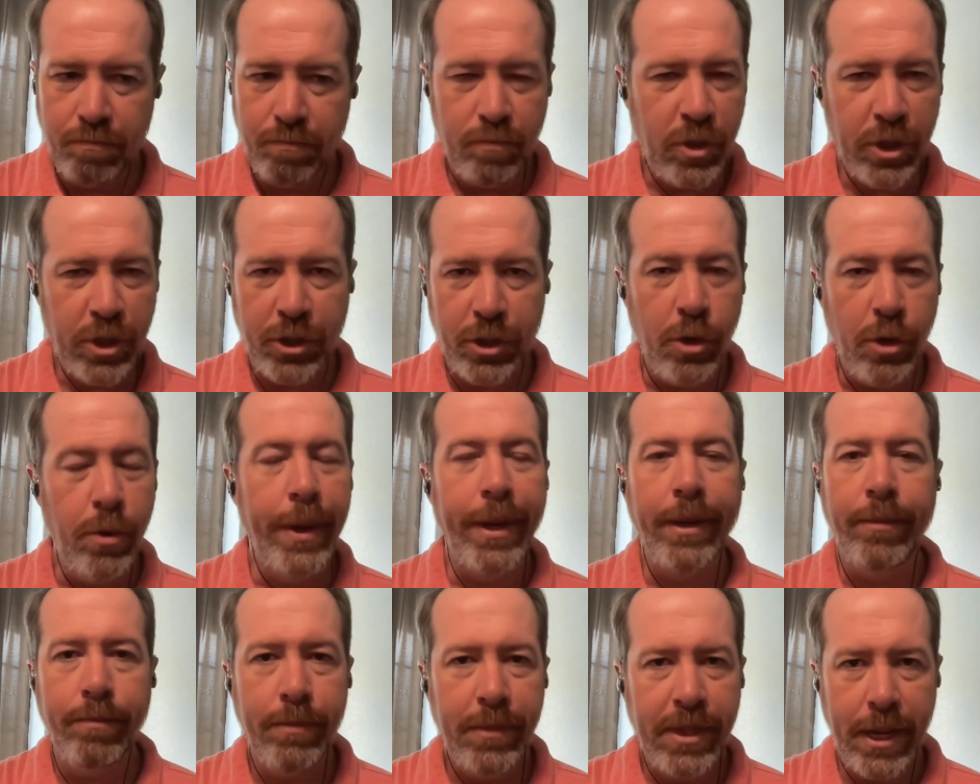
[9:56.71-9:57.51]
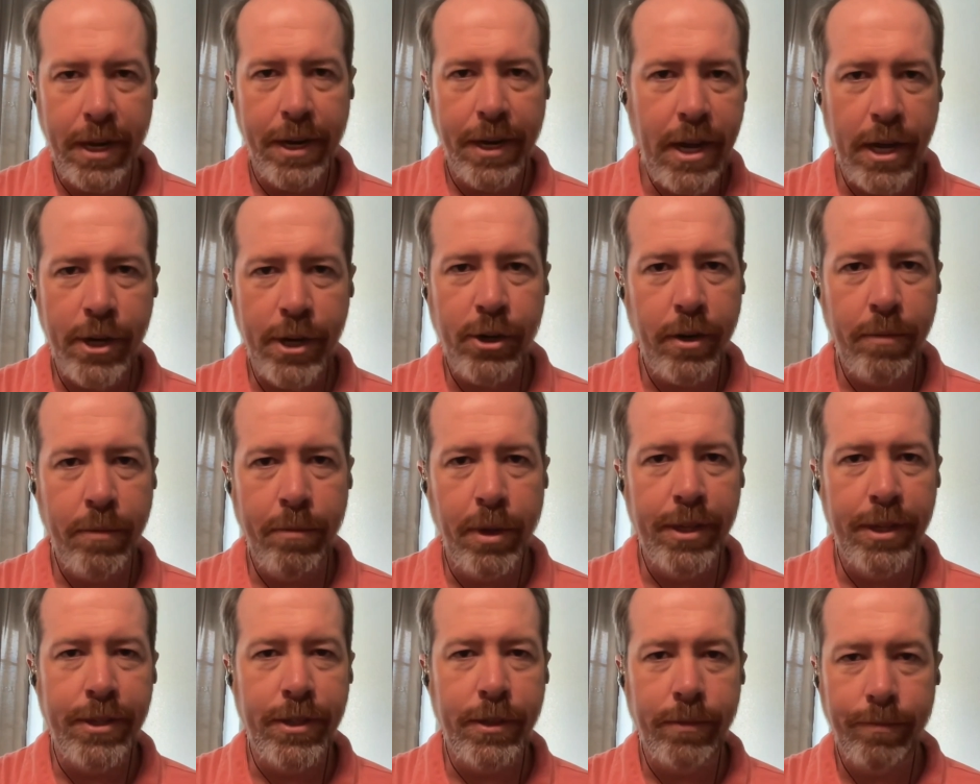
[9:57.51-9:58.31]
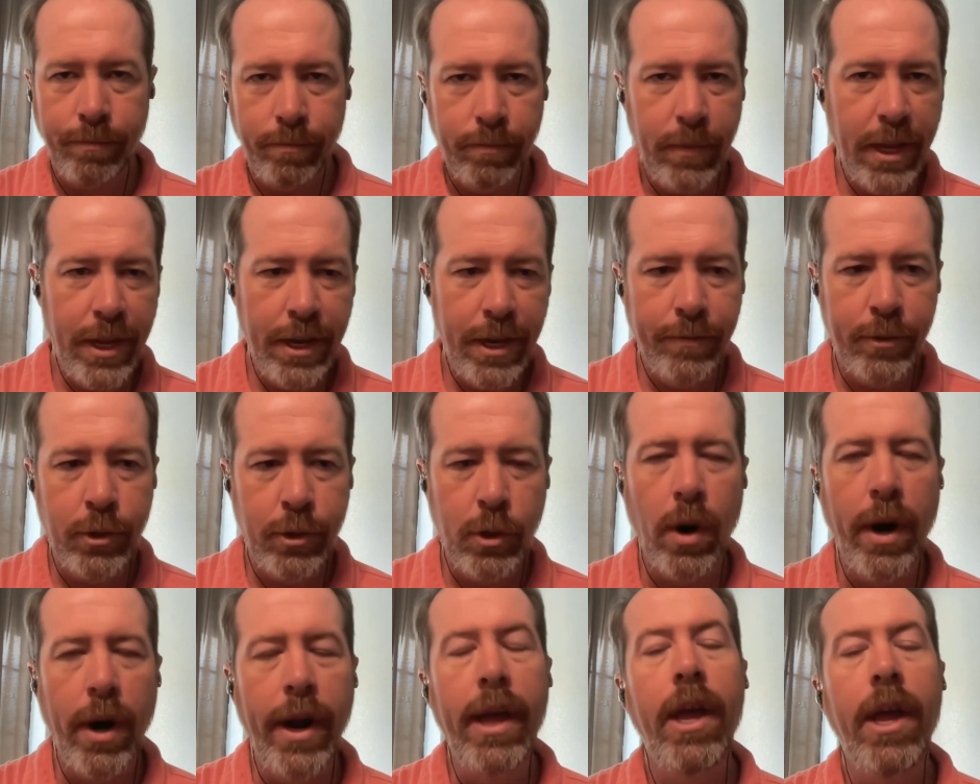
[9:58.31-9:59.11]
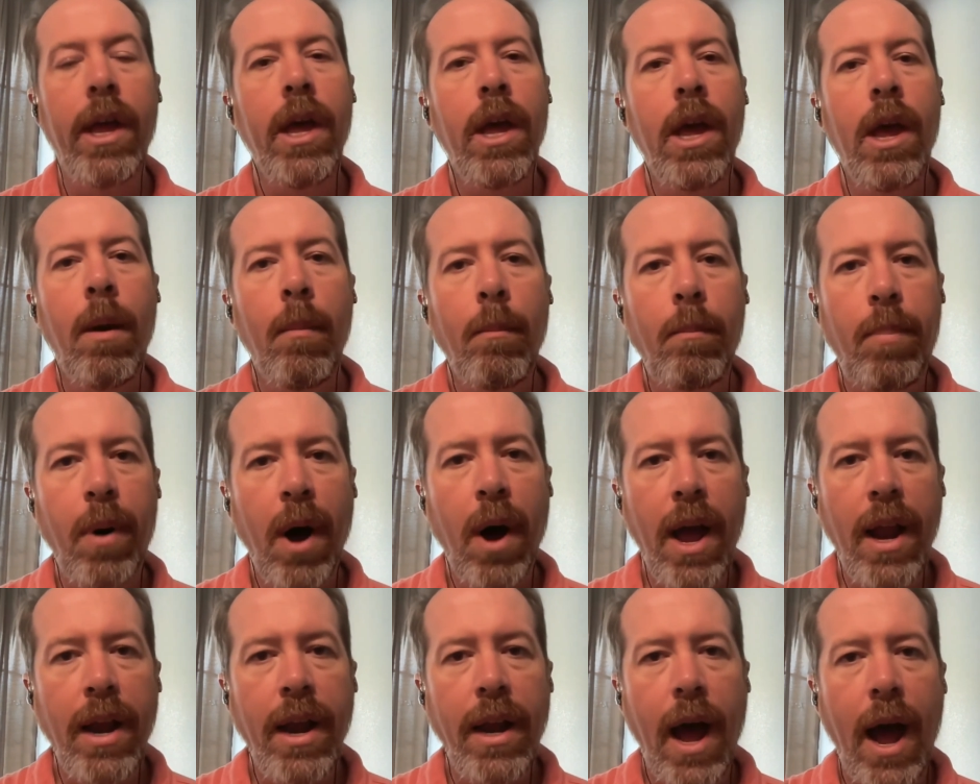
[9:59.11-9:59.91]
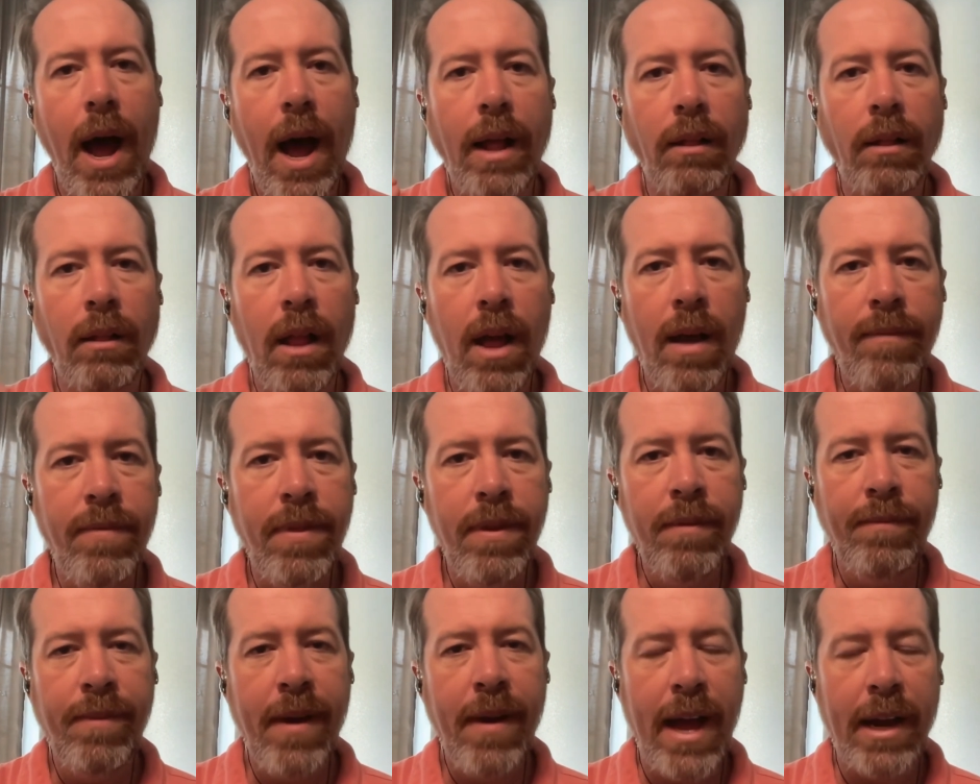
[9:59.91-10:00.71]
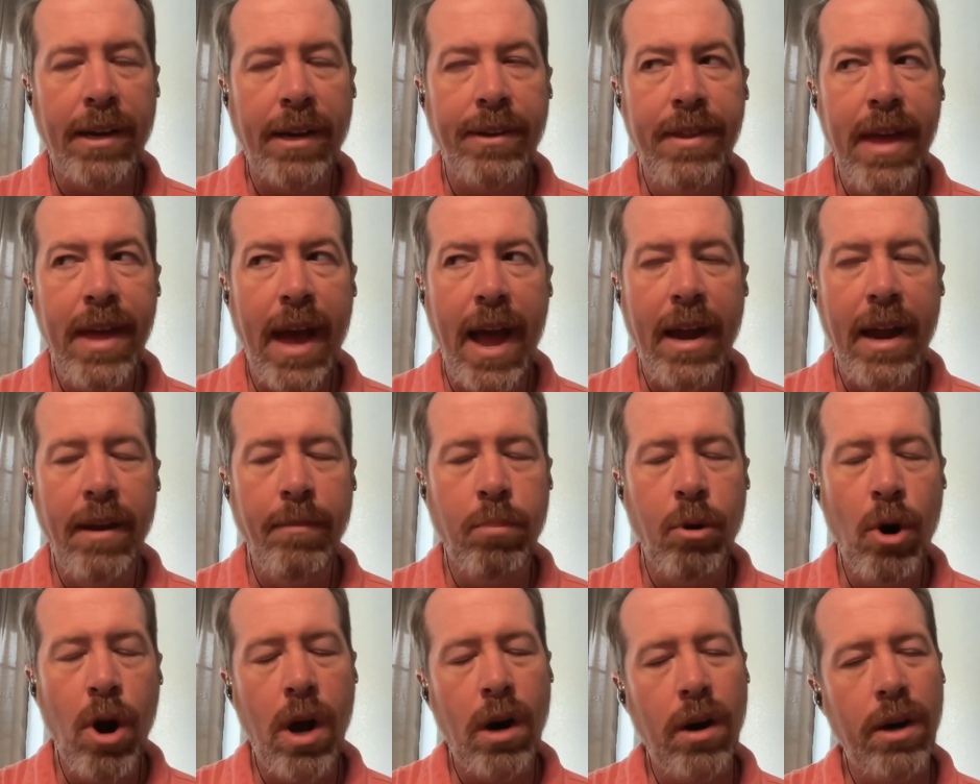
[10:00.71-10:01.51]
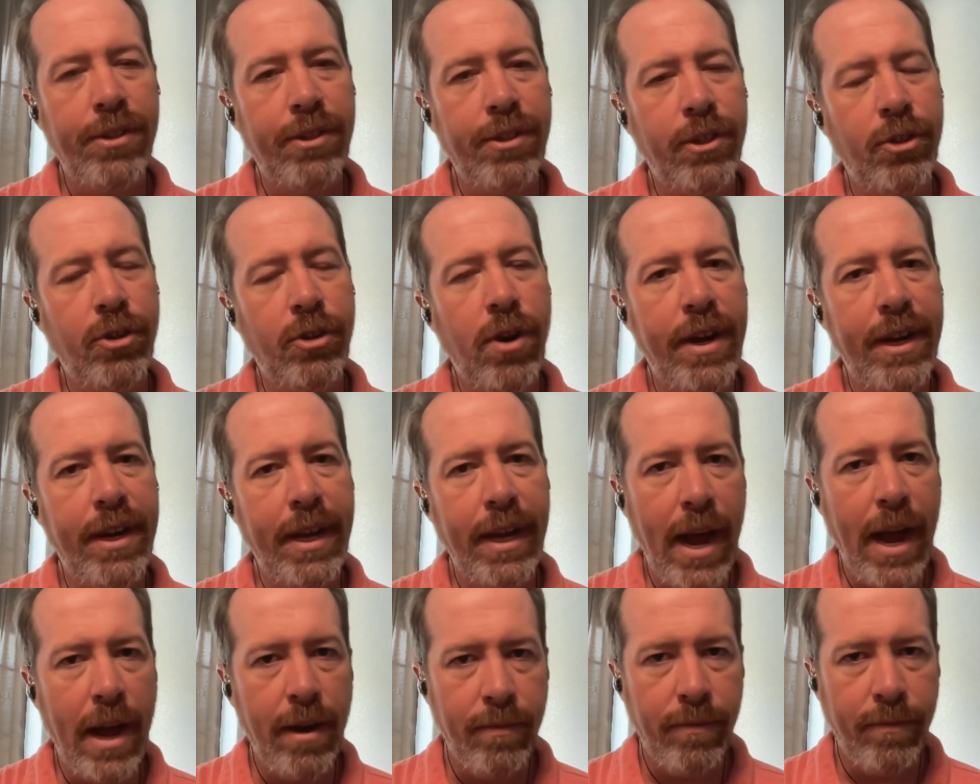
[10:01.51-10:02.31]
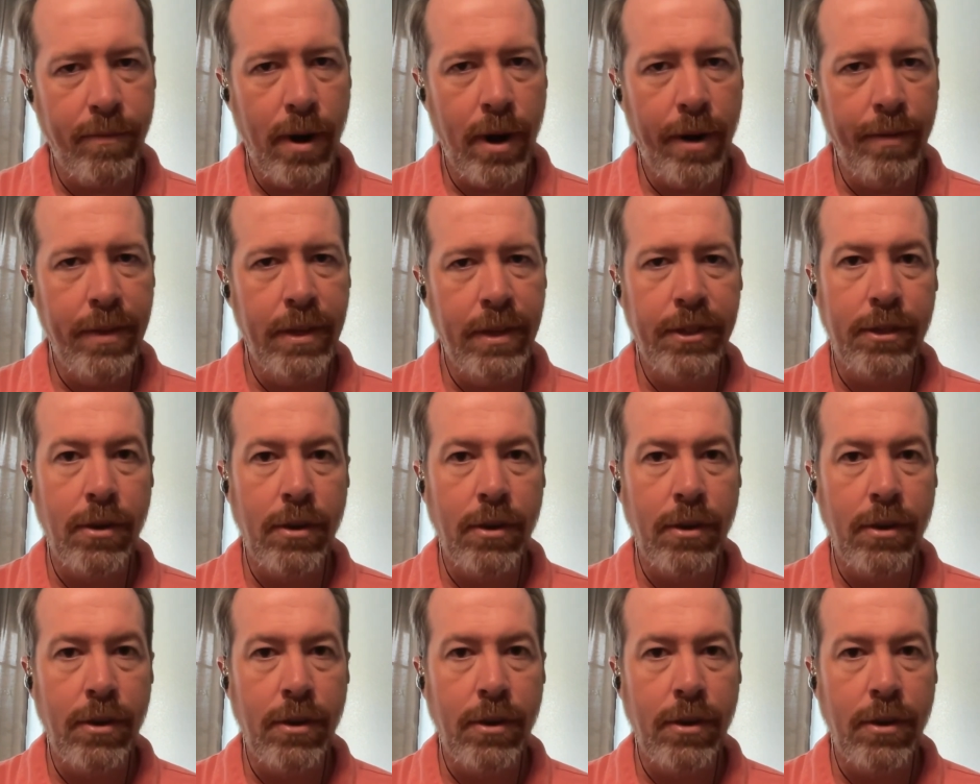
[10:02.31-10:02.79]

Just do it. Sanitize your inputs. End of story. But I love the fact that Progress is trying to get out in front of this.